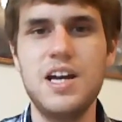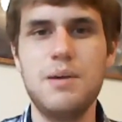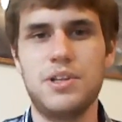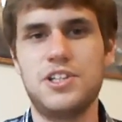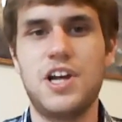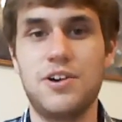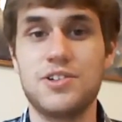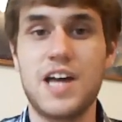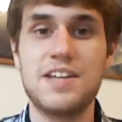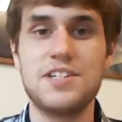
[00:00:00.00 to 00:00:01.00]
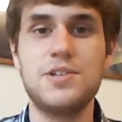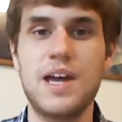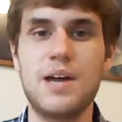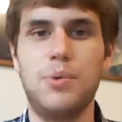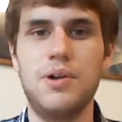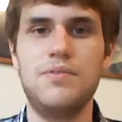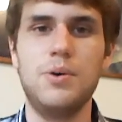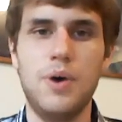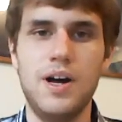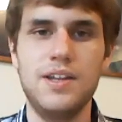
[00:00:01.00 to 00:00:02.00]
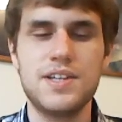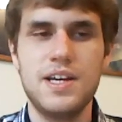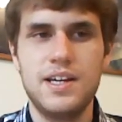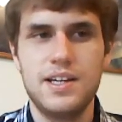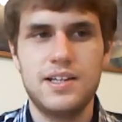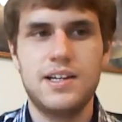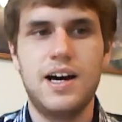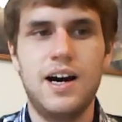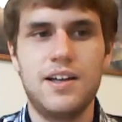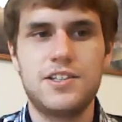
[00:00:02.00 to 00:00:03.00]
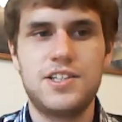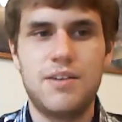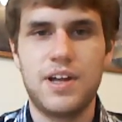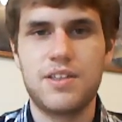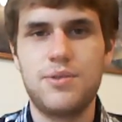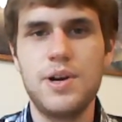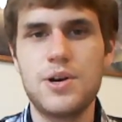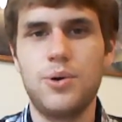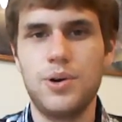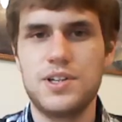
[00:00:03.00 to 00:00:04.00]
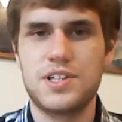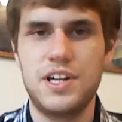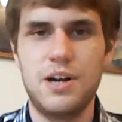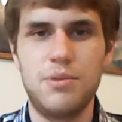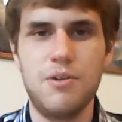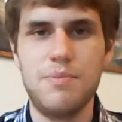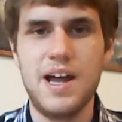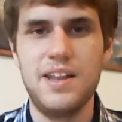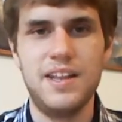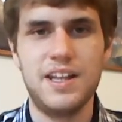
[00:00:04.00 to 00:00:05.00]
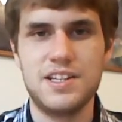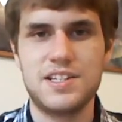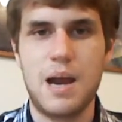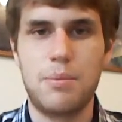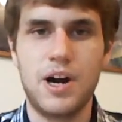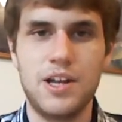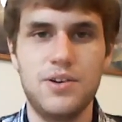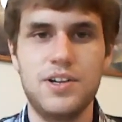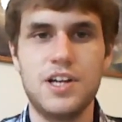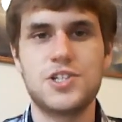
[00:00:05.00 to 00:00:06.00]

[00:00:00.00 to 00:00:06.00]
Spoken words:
But the general size that you get in 1v1s should have like 3/4 of the number of men that the samurai unit does.